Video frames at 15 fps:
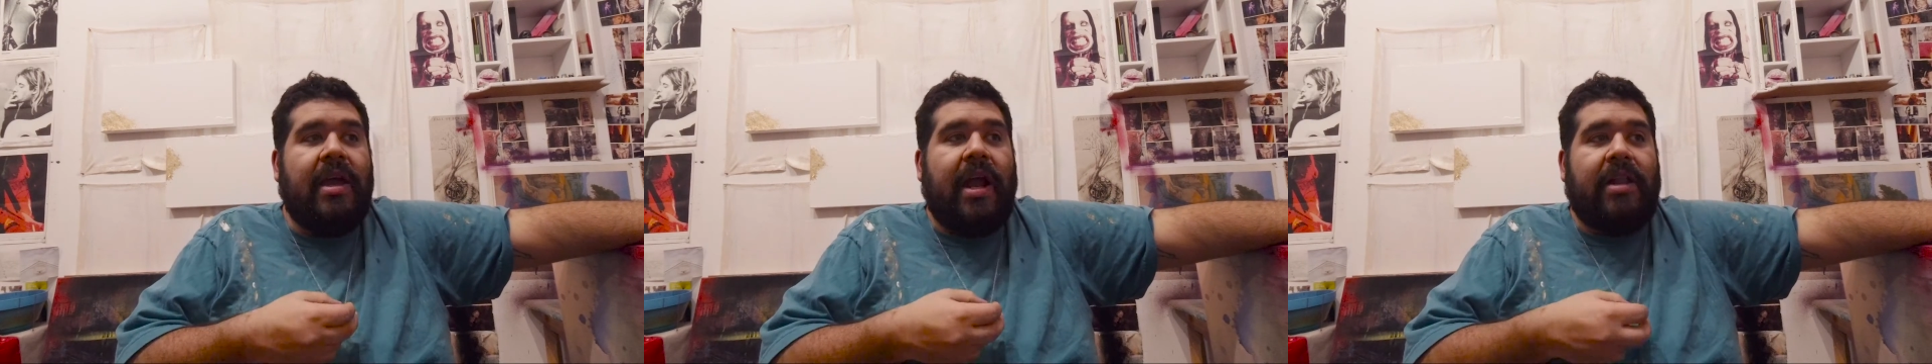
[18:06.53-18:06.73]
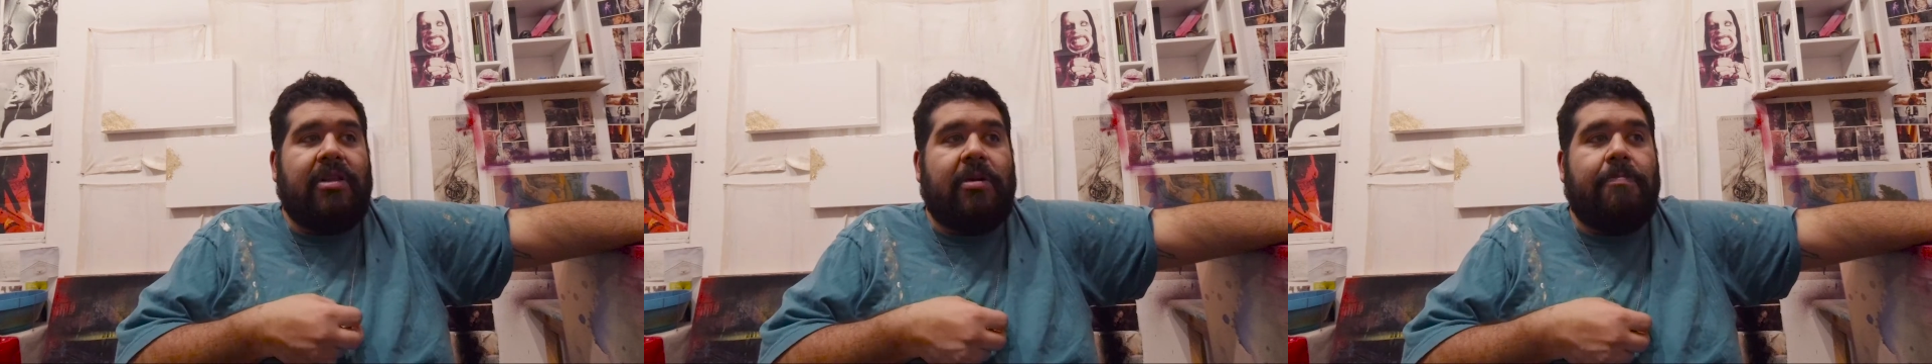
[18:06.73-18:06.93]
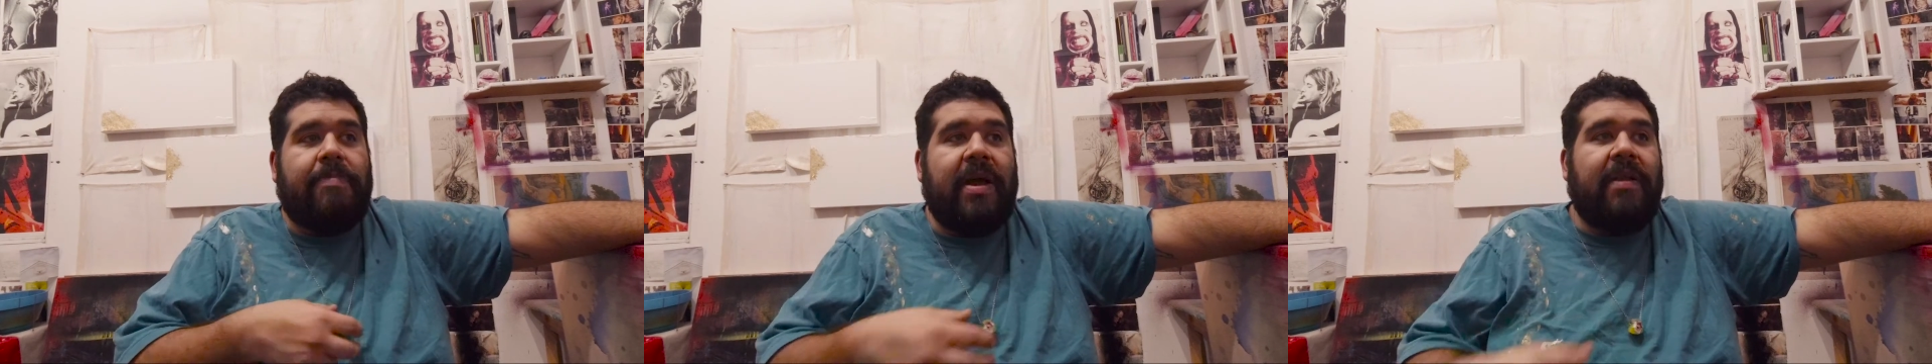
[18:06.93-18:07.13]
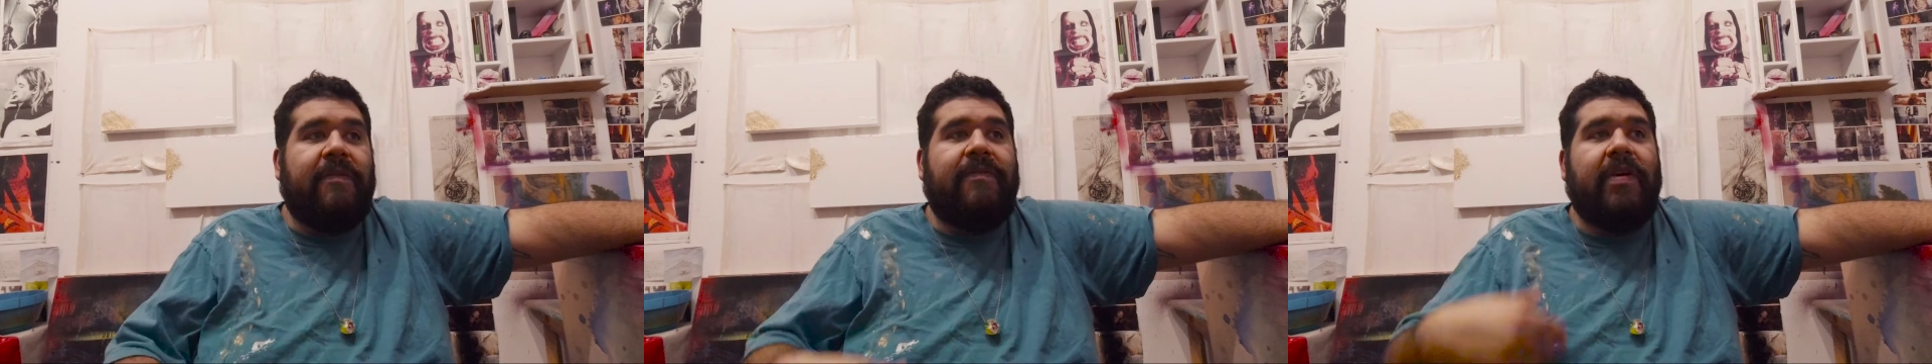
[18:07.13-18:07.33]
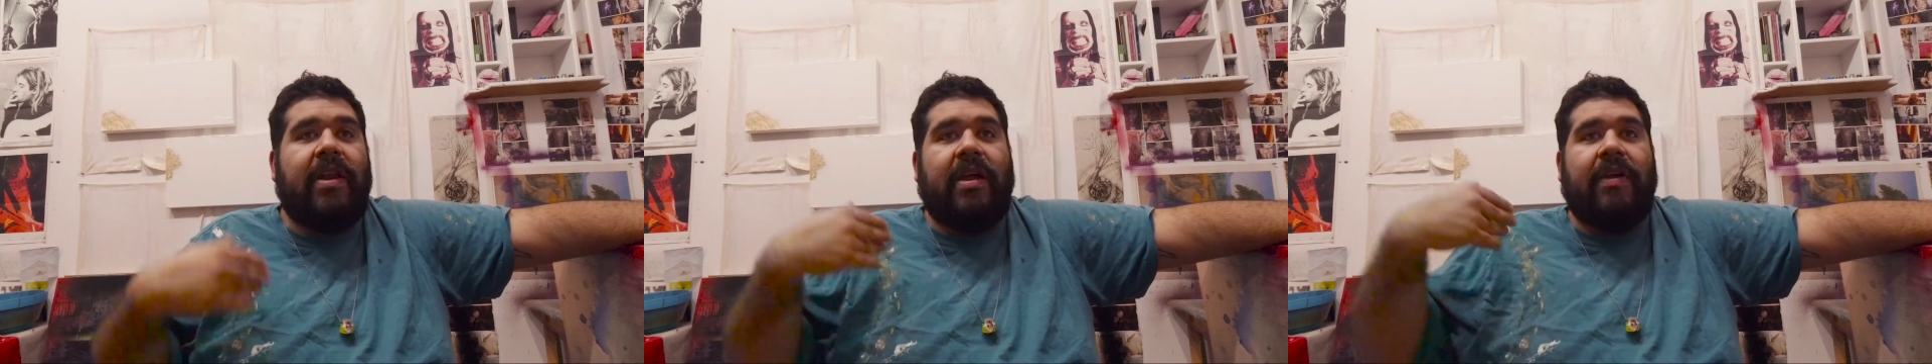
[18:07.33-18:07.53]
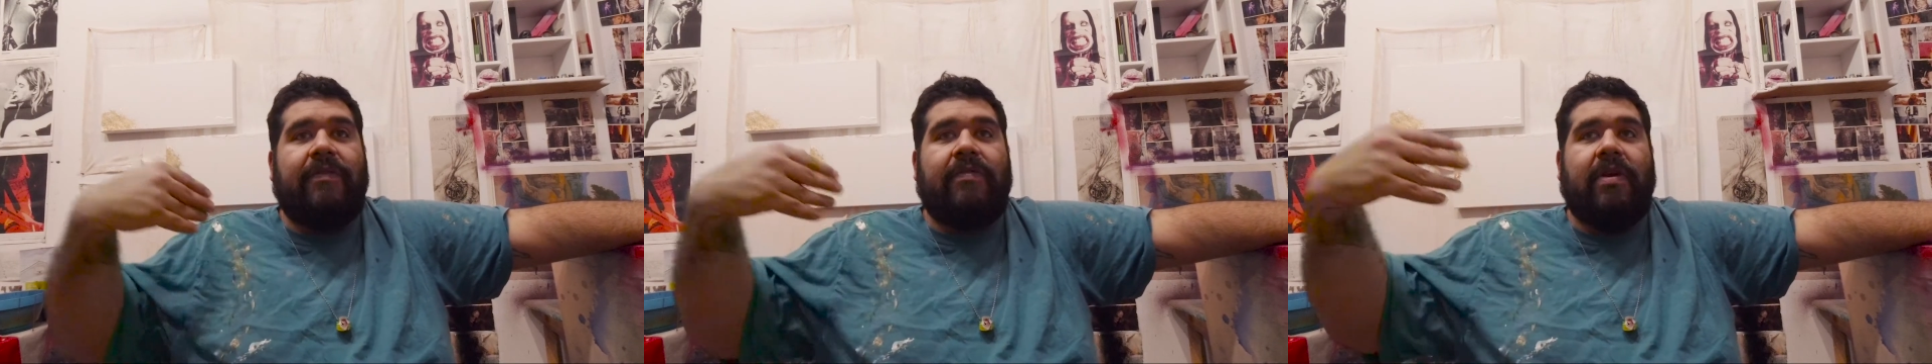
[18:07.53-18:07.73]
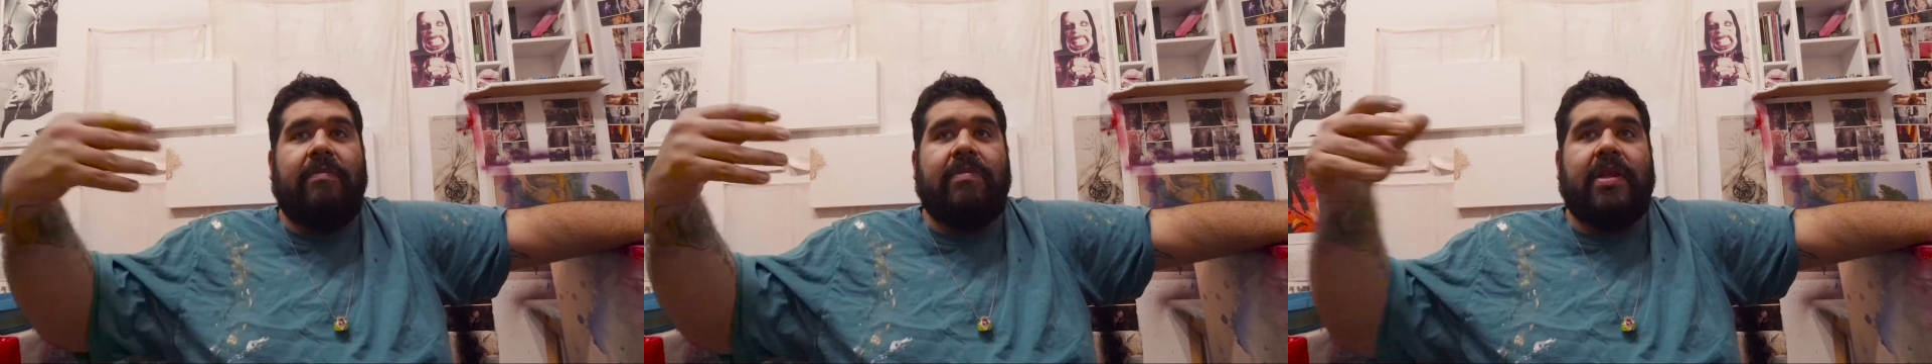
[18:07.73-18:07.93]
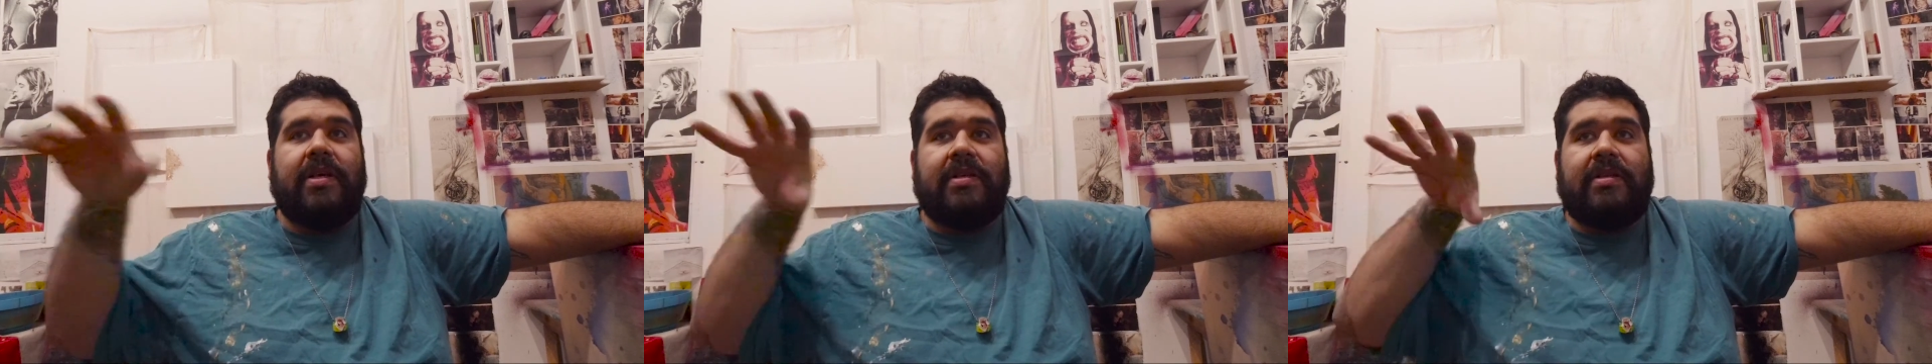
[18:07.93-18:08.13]
And they're benefiting
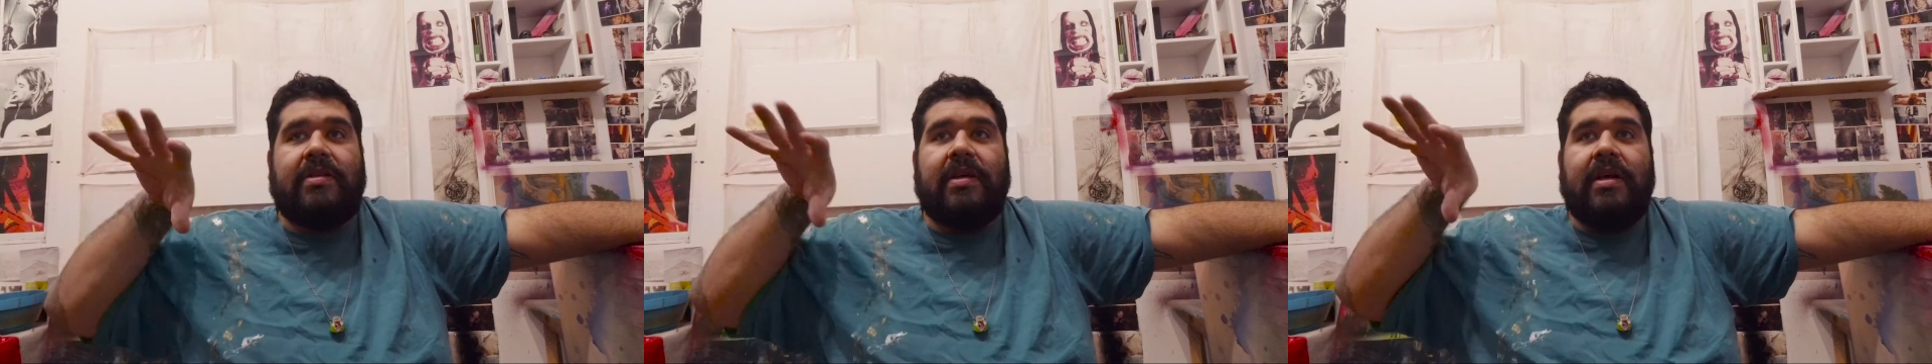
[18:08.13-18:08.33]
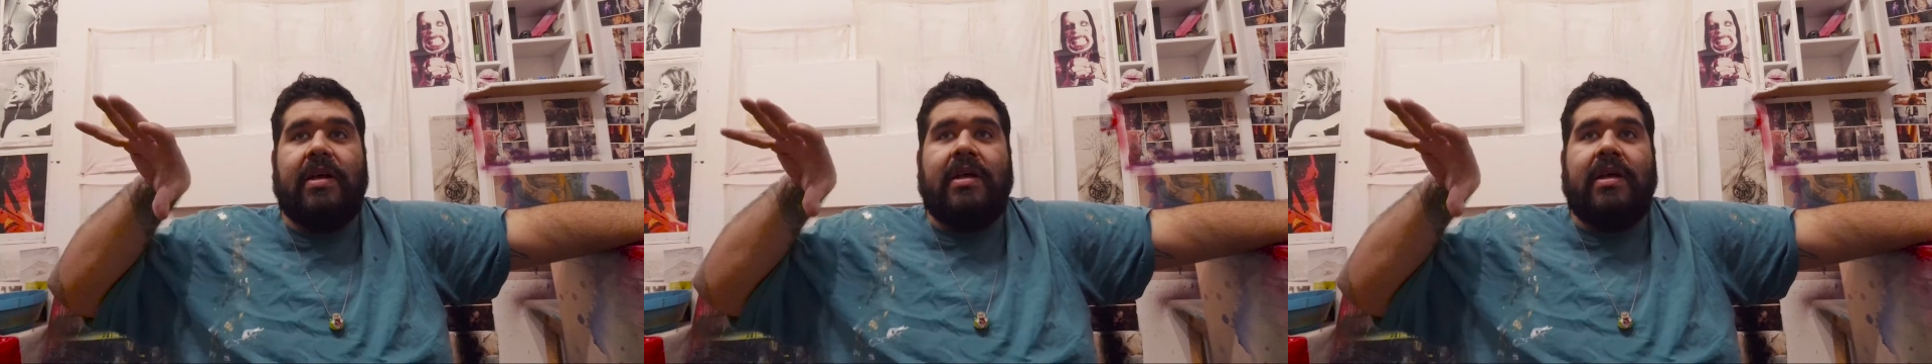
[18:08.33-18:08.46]
from this